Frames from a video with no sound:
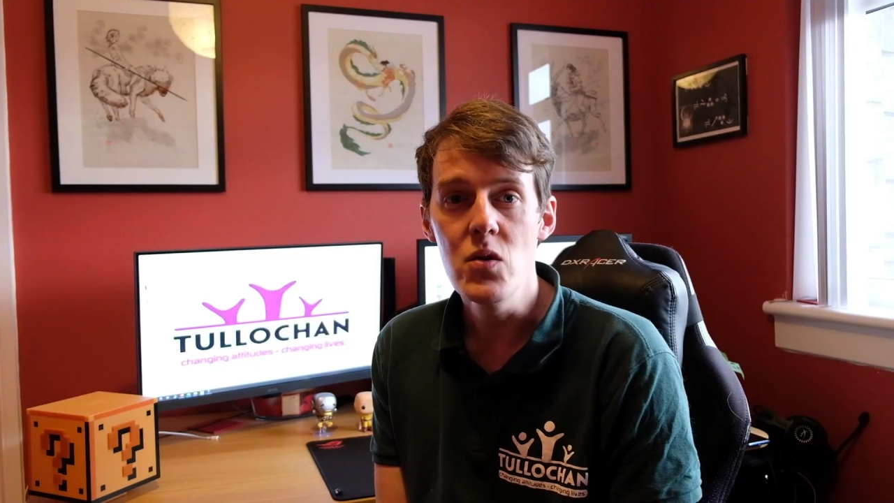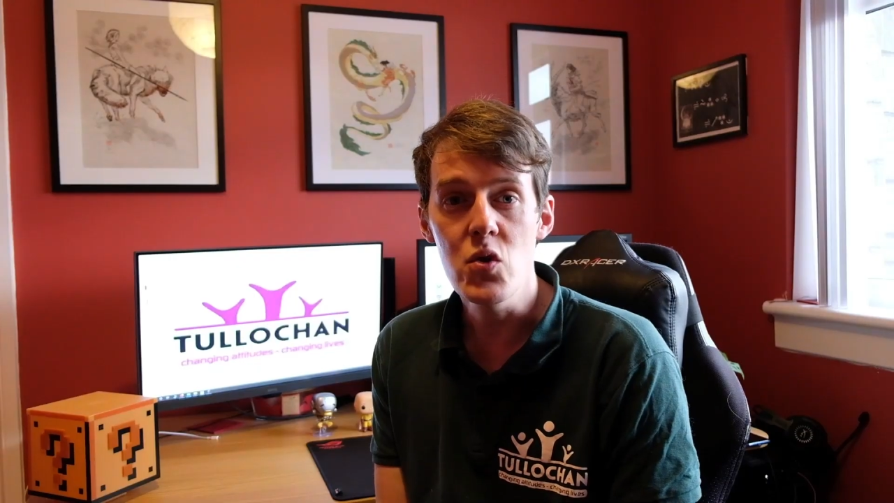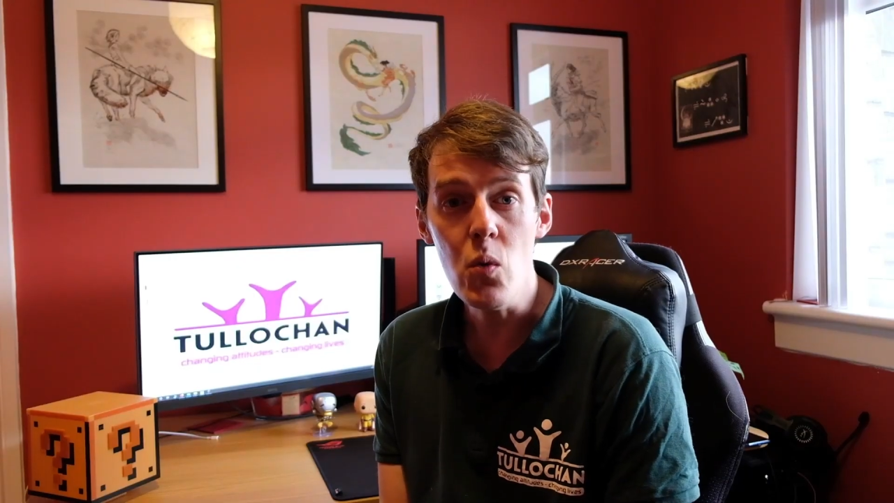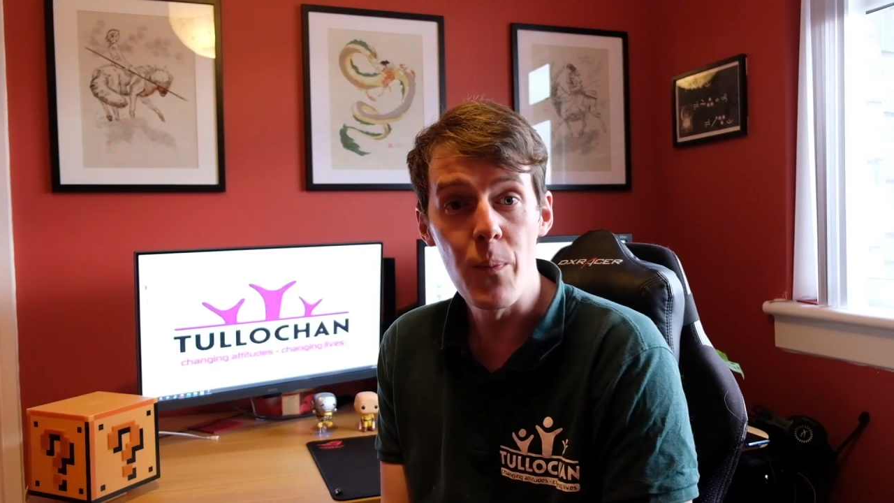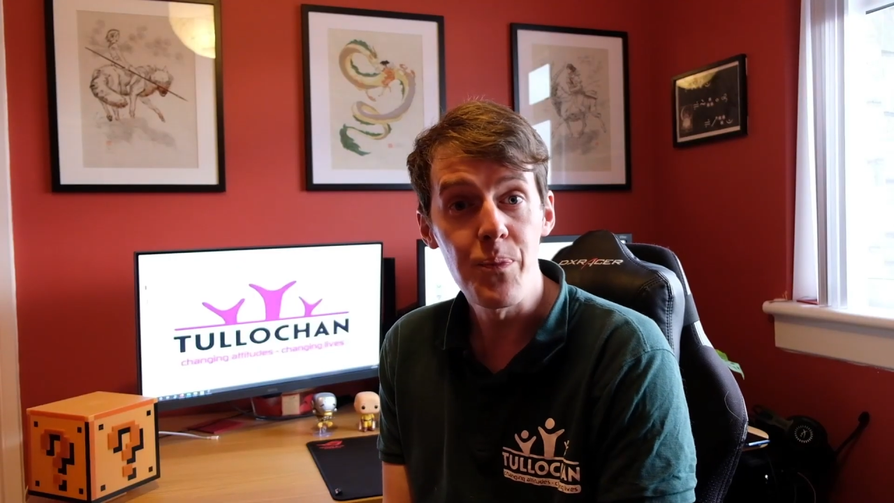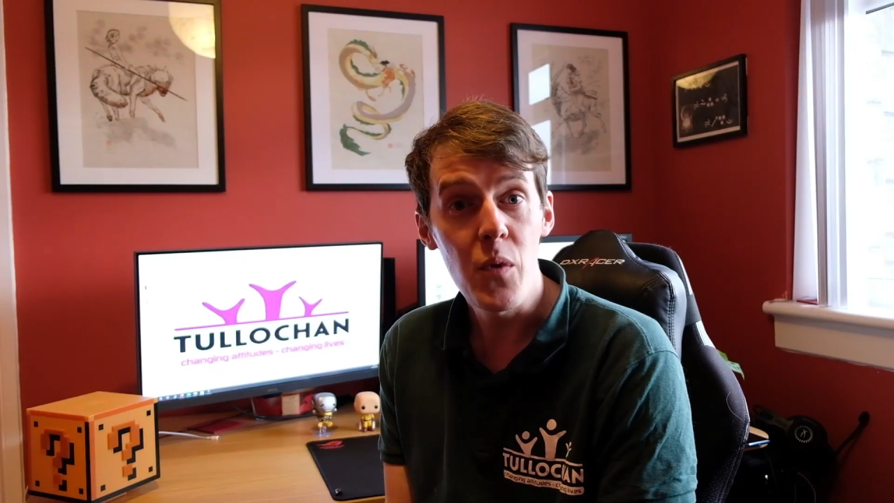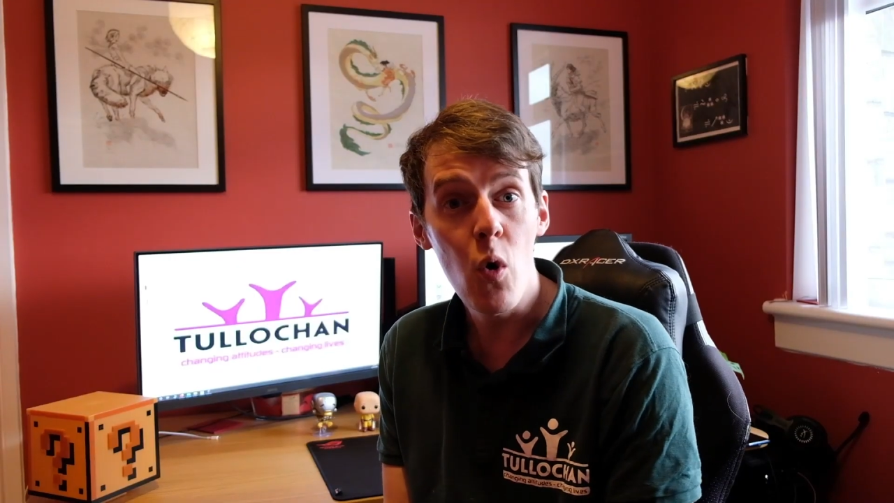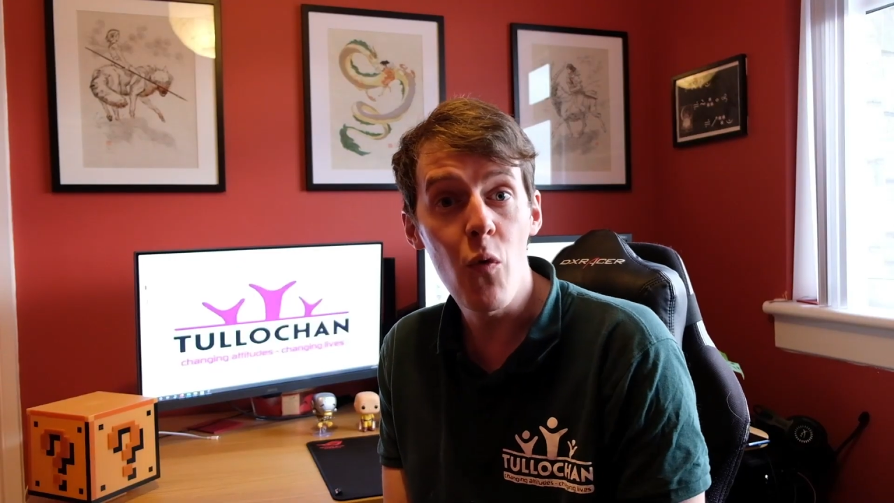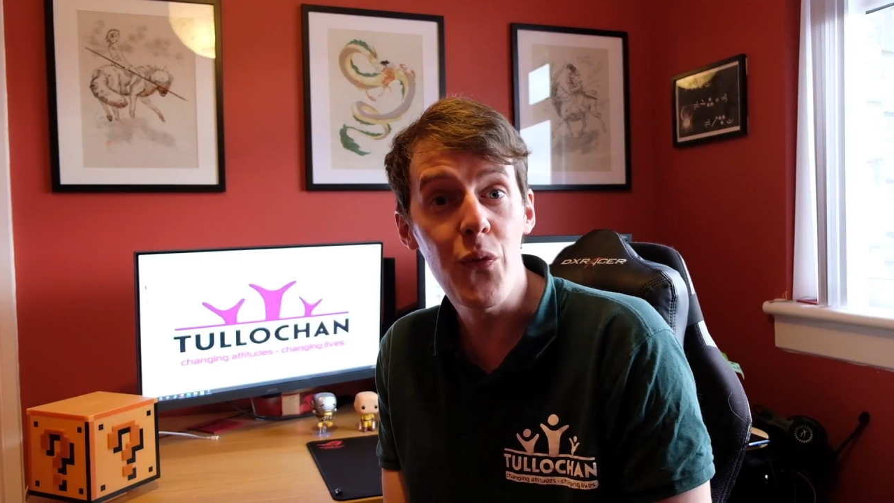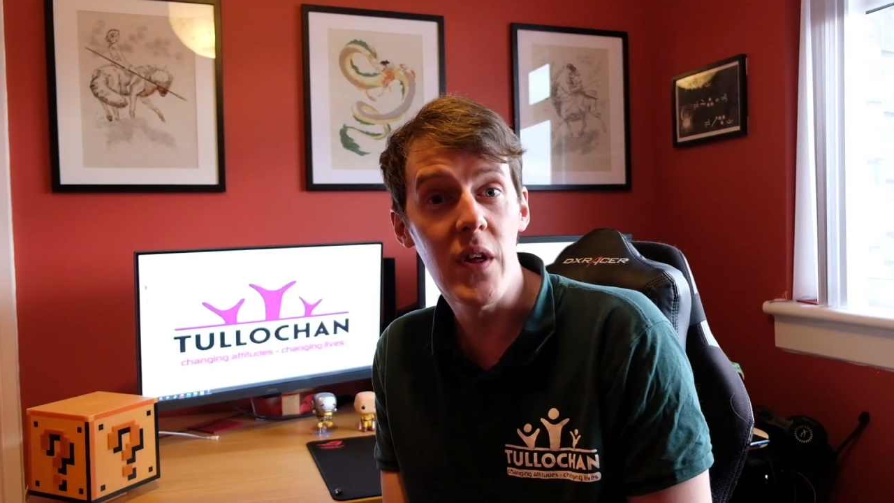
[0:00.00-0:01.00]
So
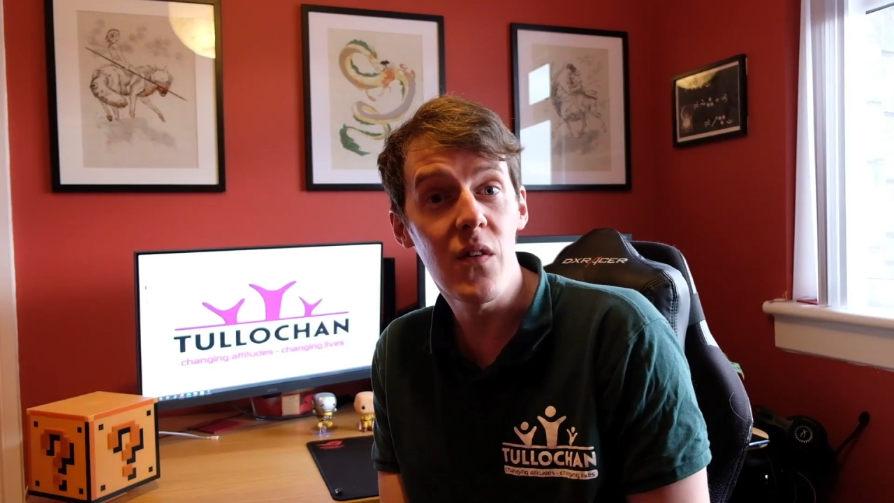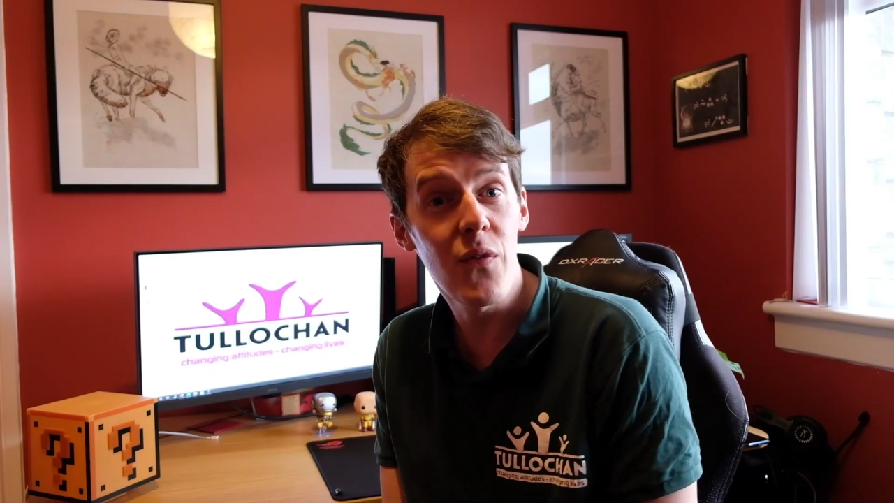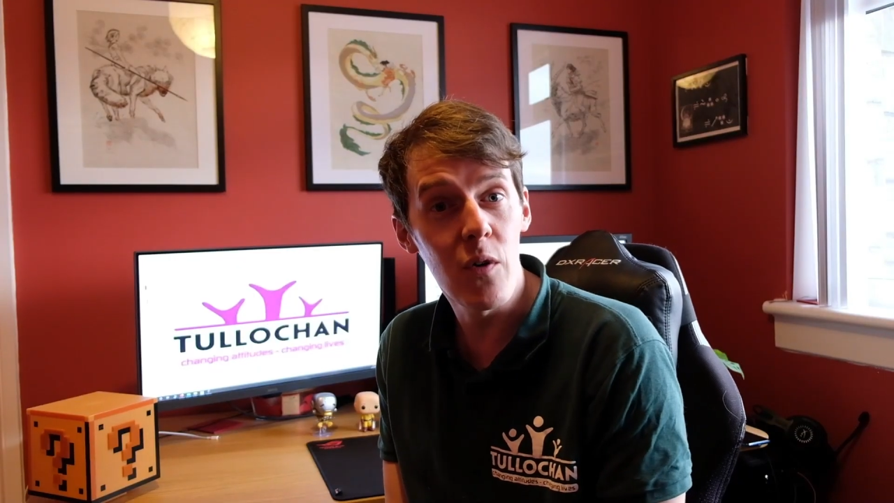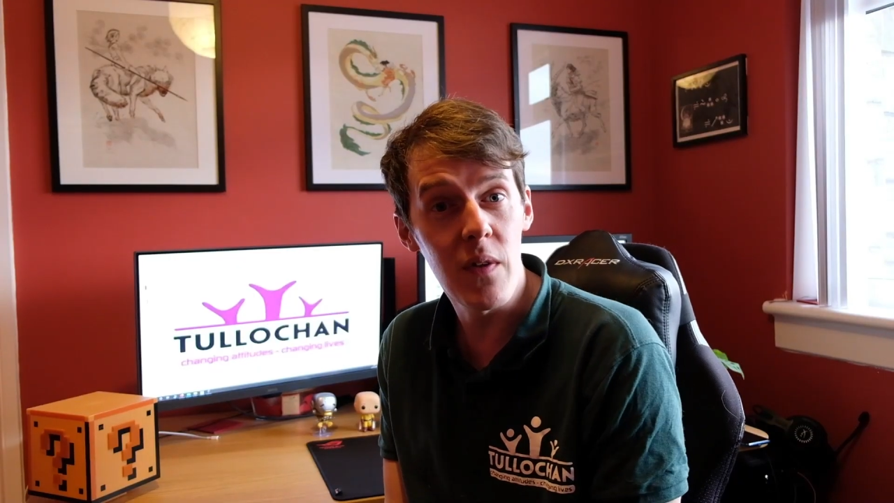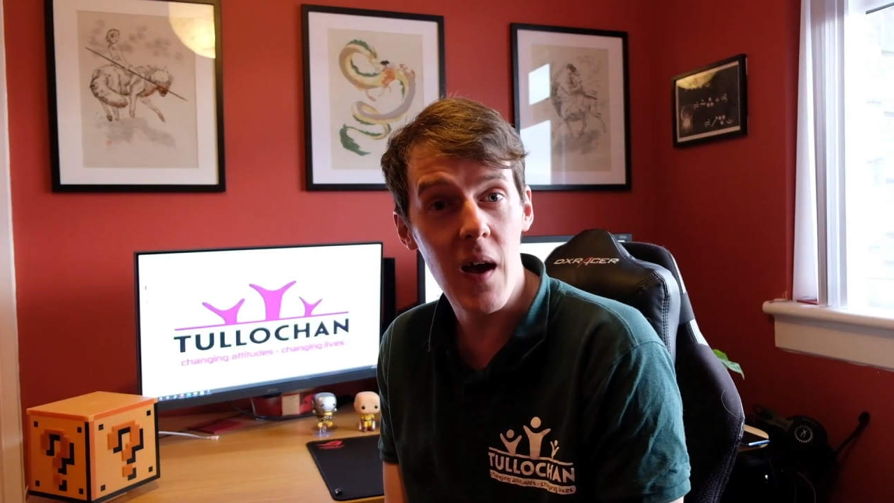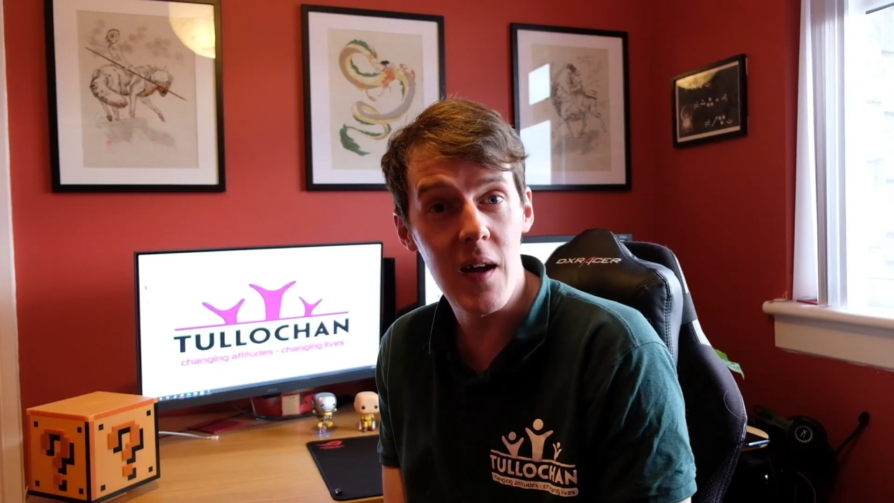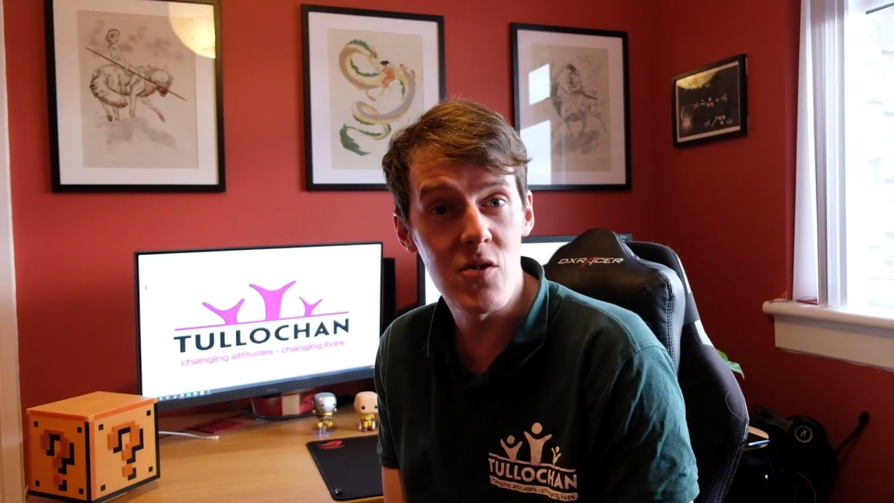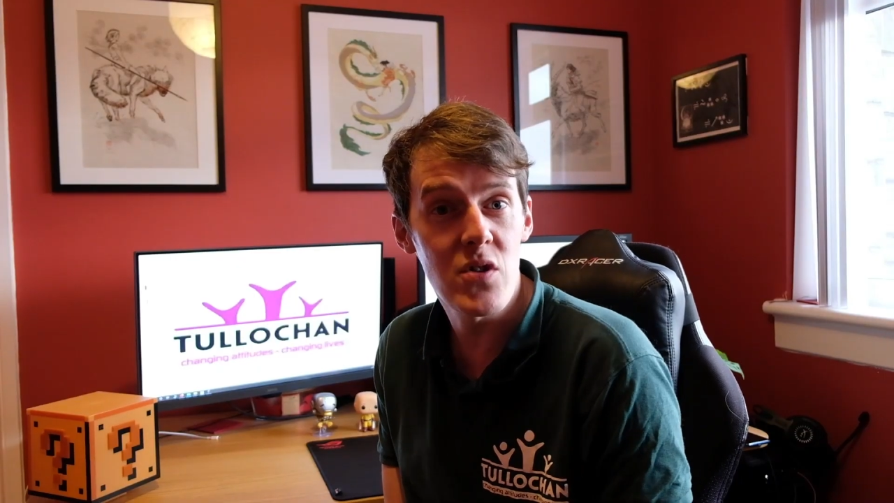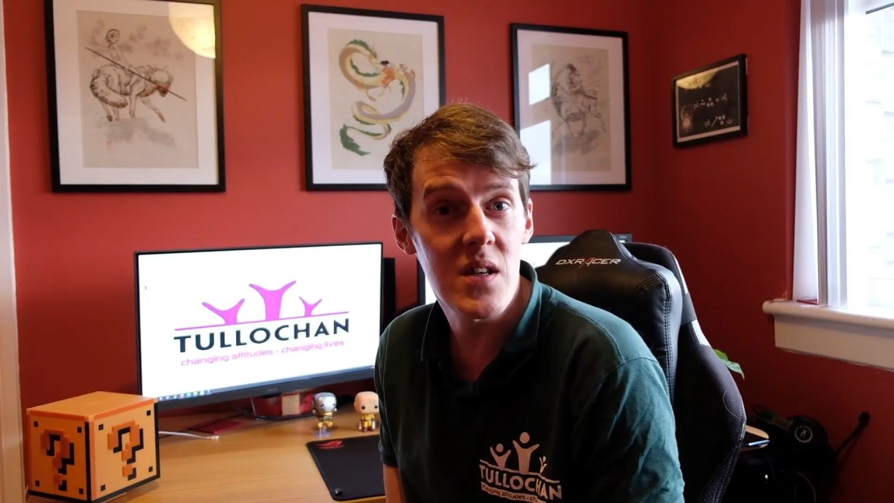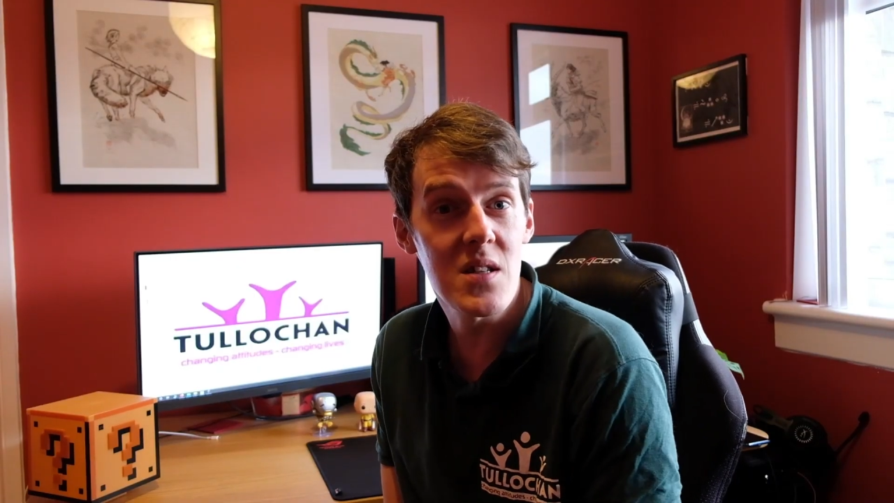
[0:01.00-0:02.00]
hopefully you found that
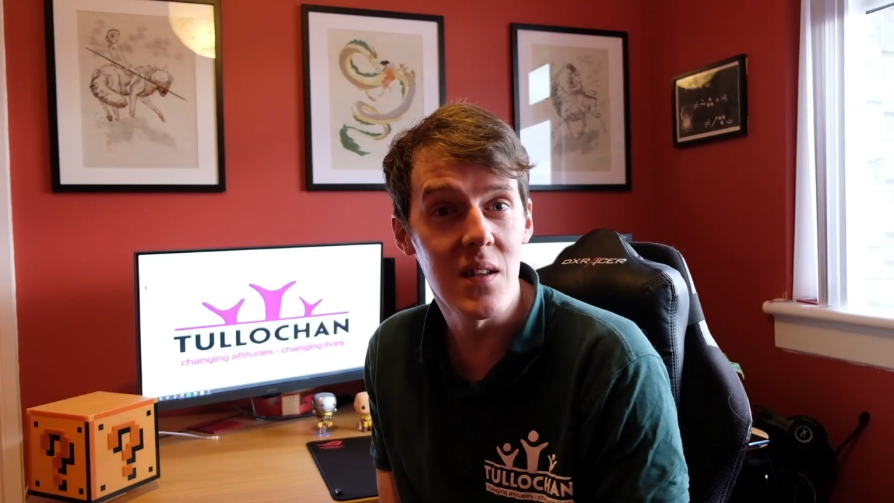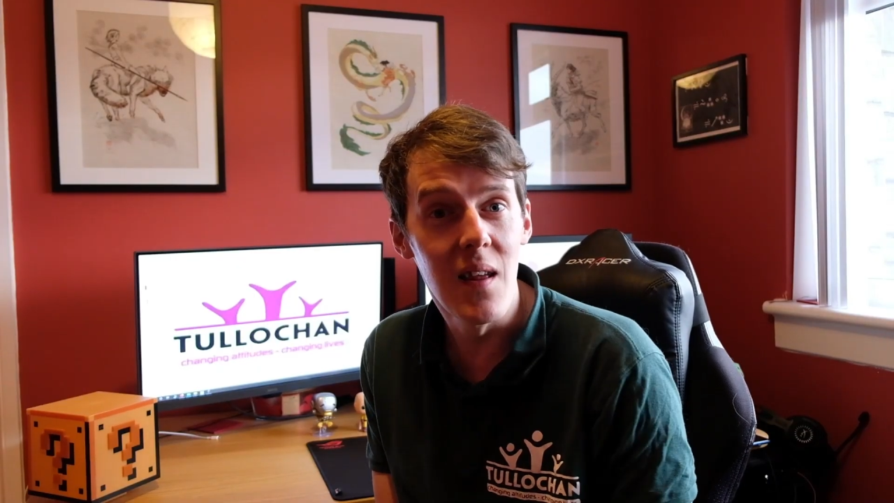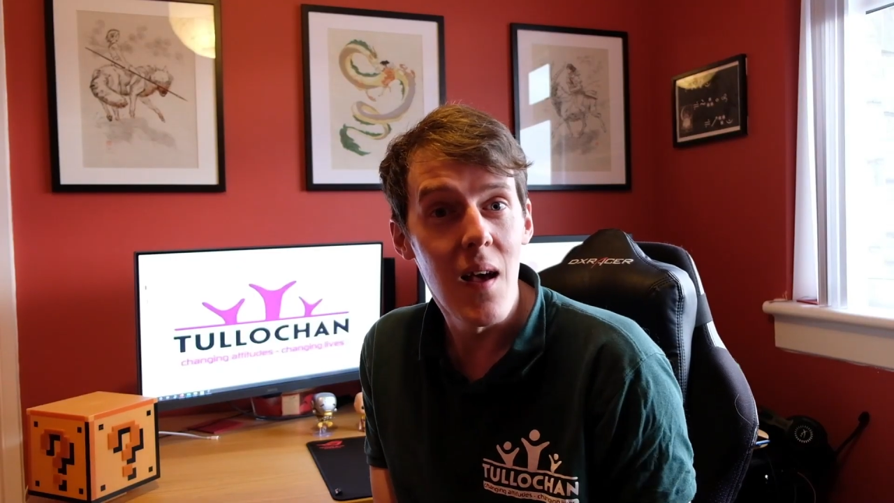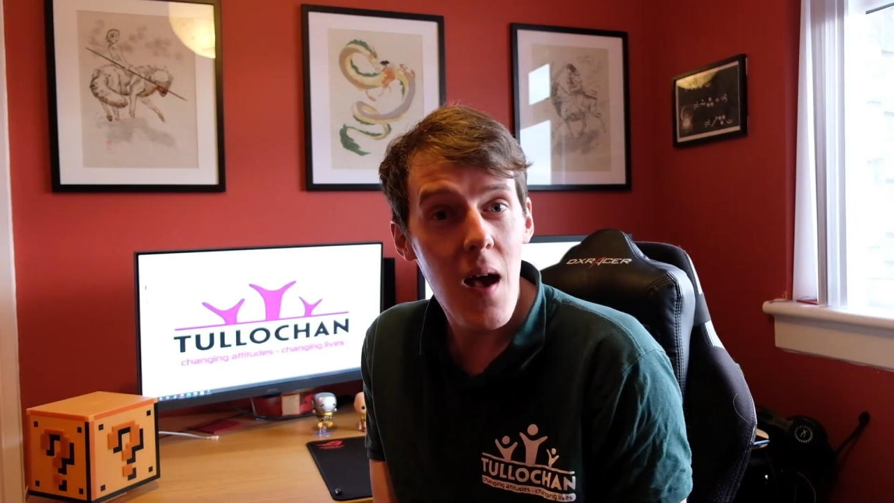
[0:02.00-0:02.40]
interesting.